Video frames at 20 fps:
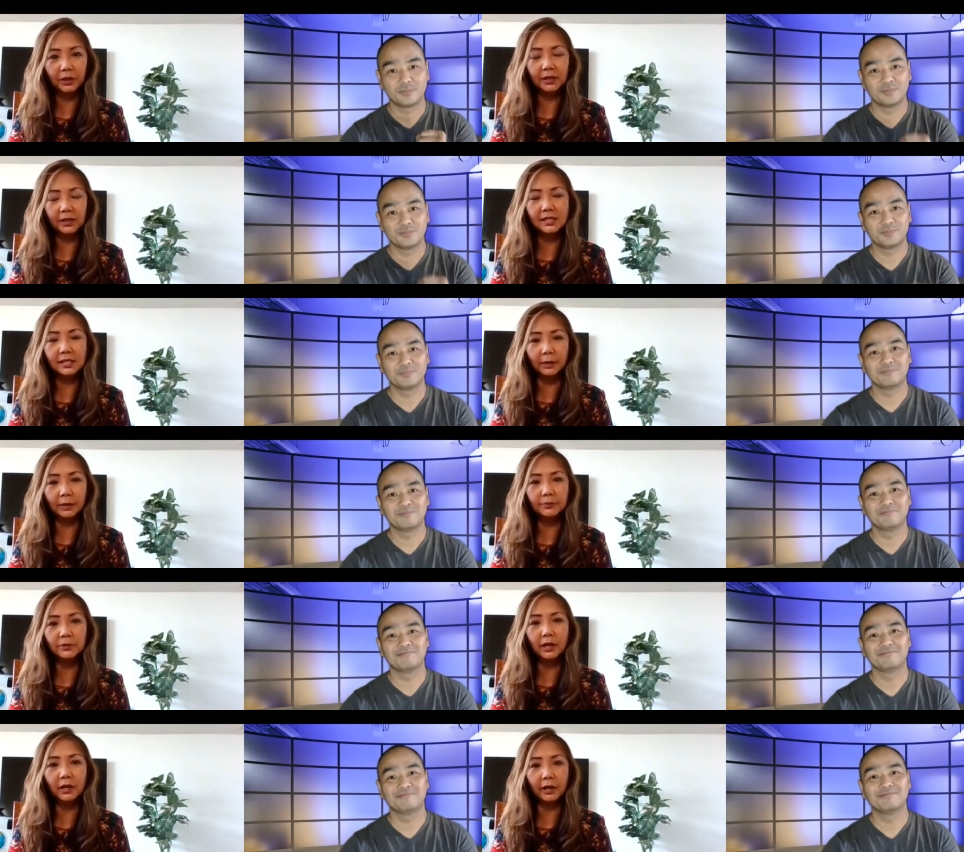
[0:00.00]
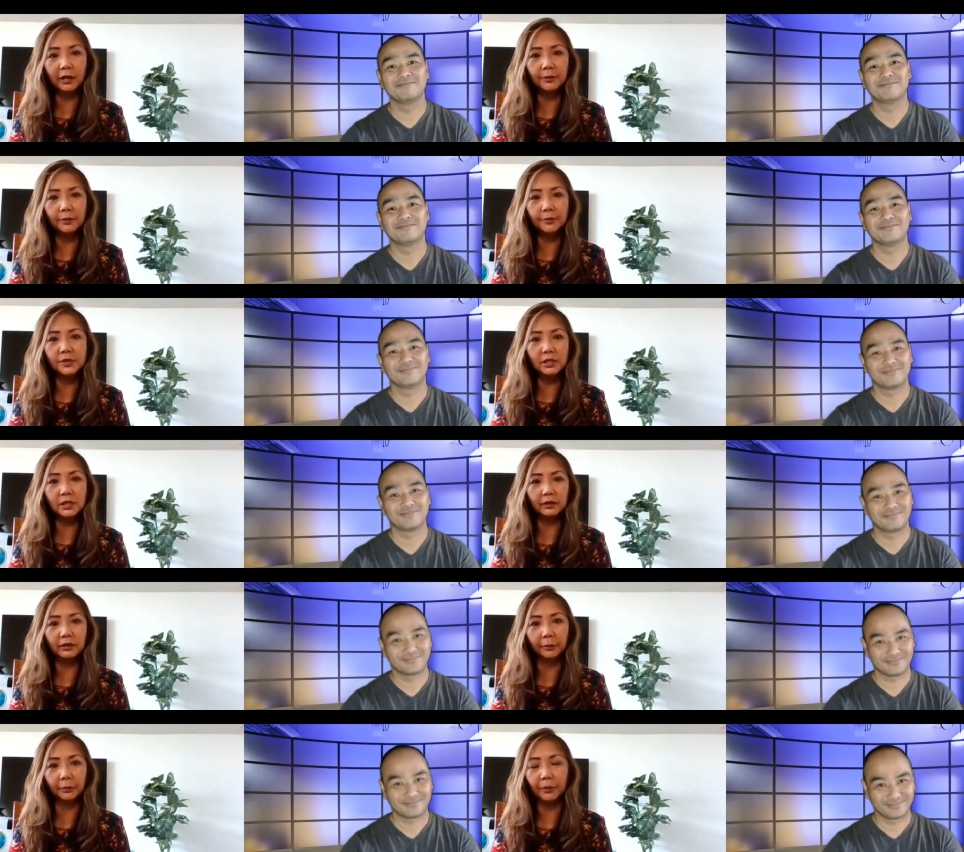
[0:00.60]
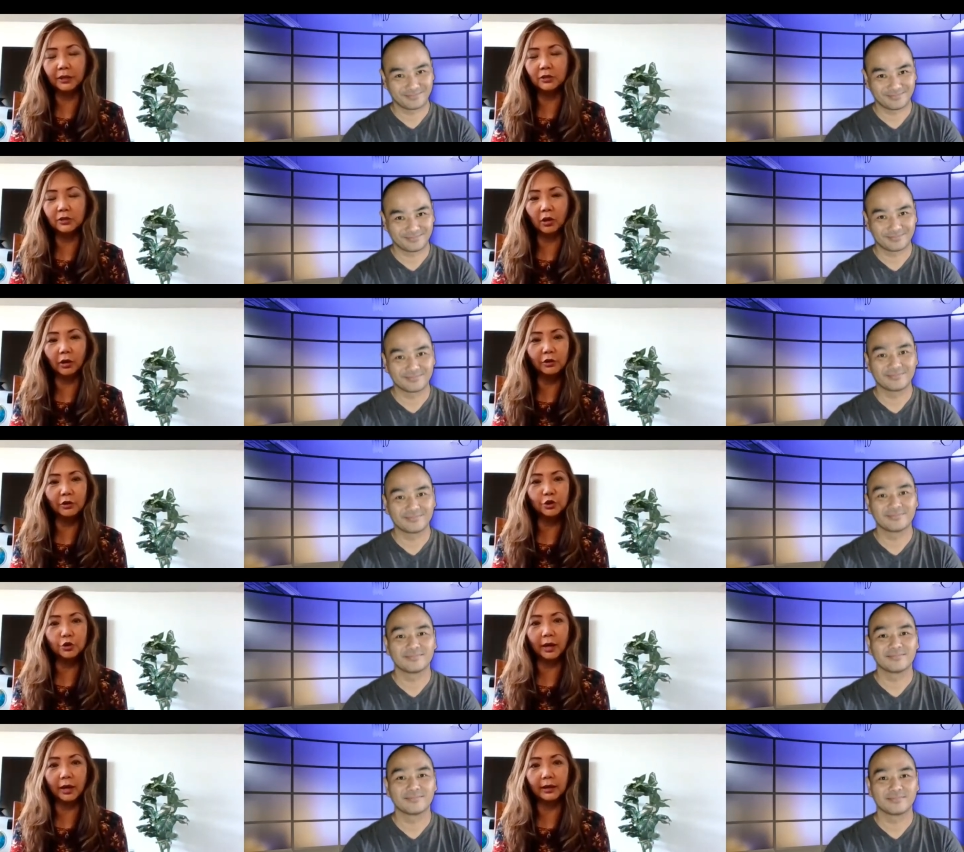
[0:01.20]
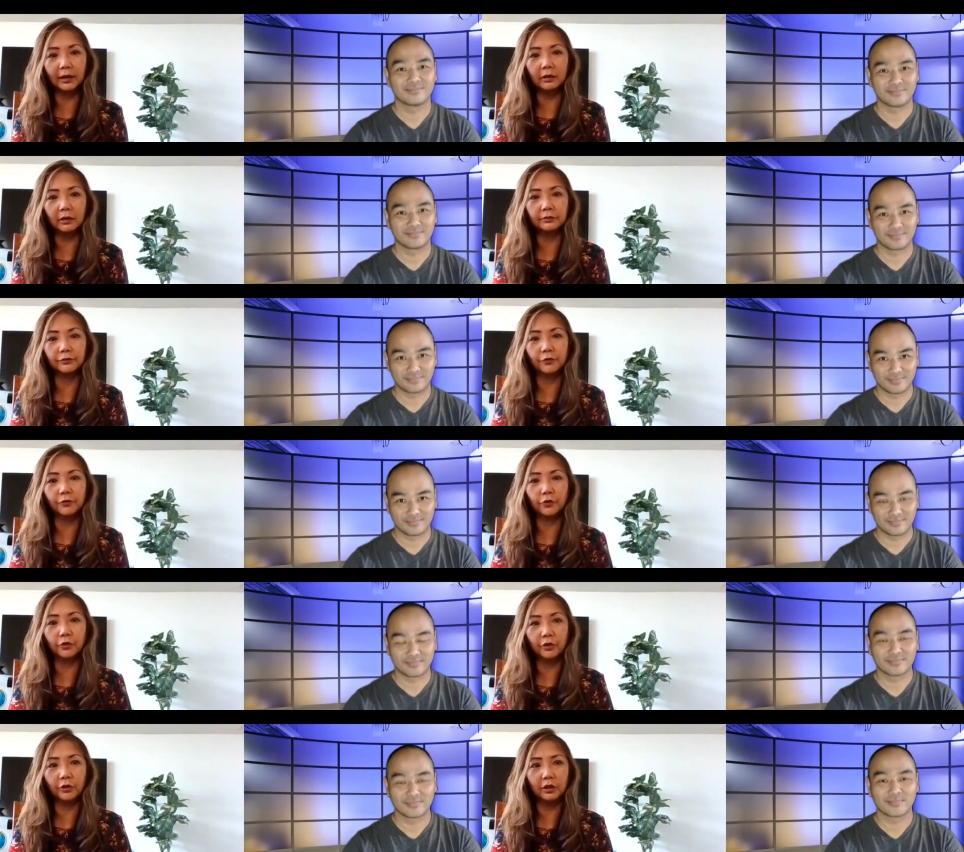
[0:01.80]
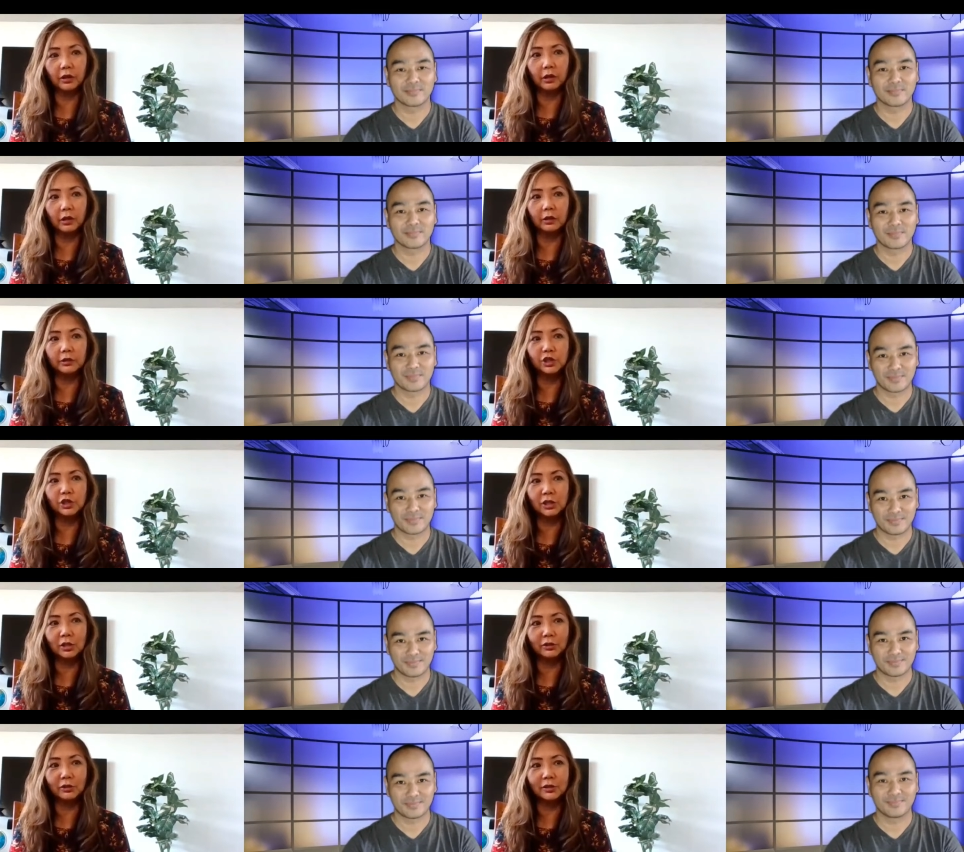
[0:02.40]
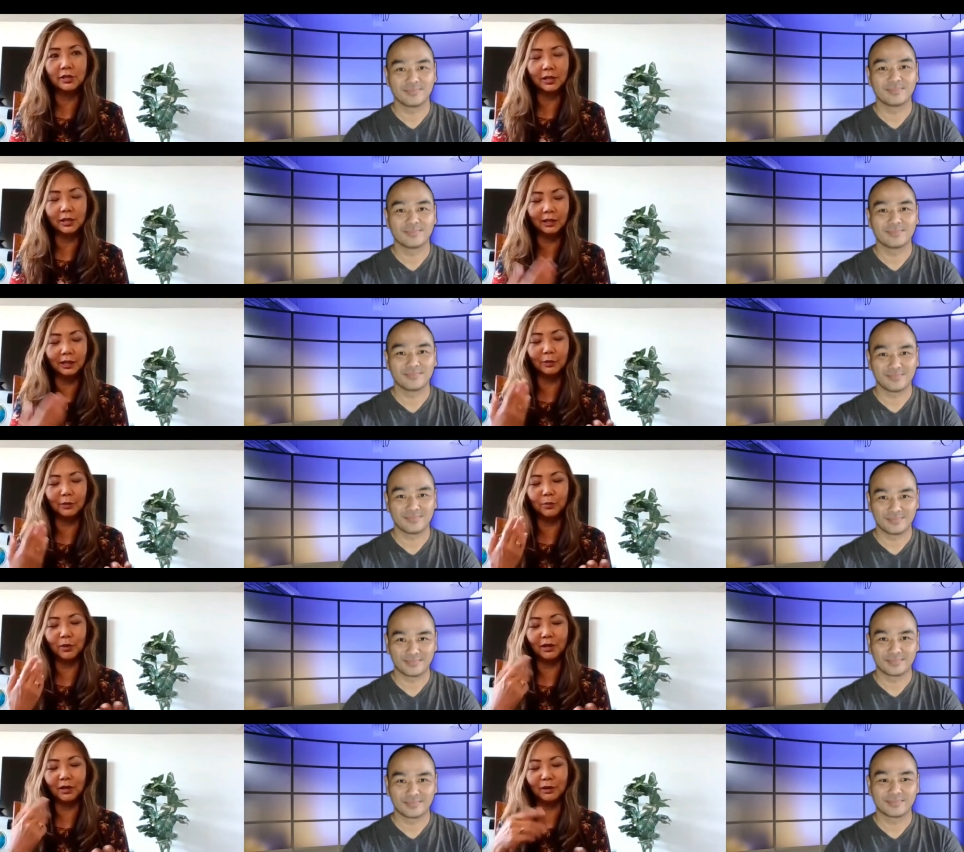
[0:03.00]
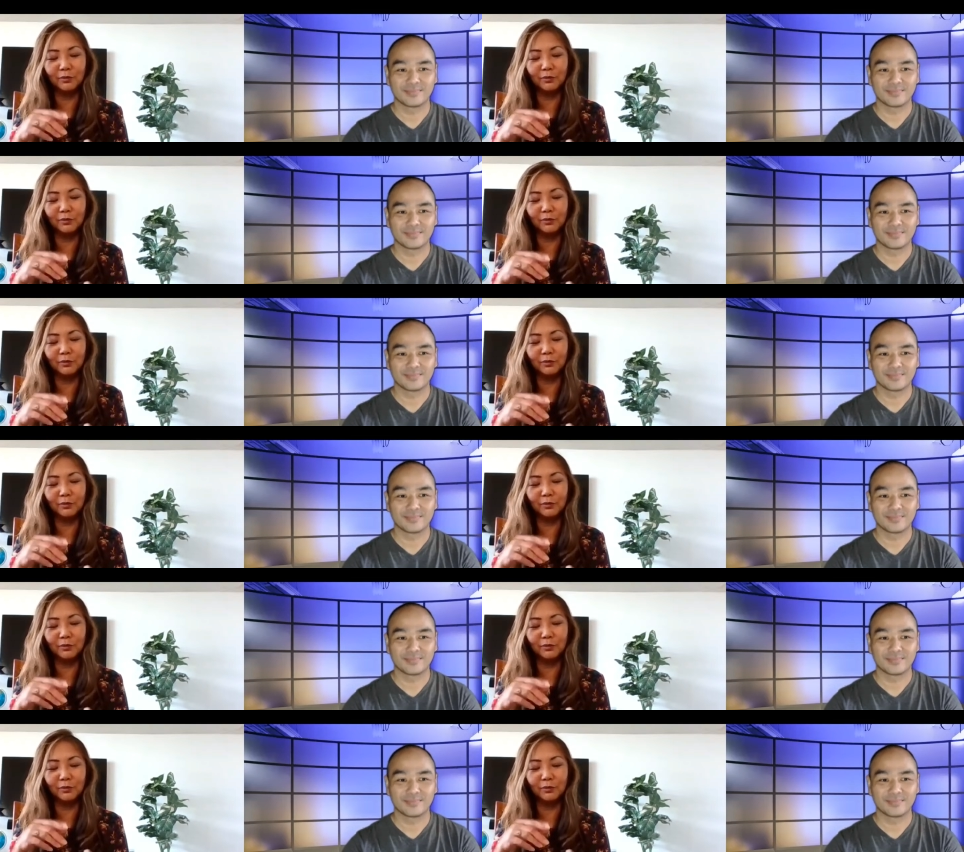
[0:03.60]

Speaker 1: Because sometimes, like my daughter tried out for a cheer team,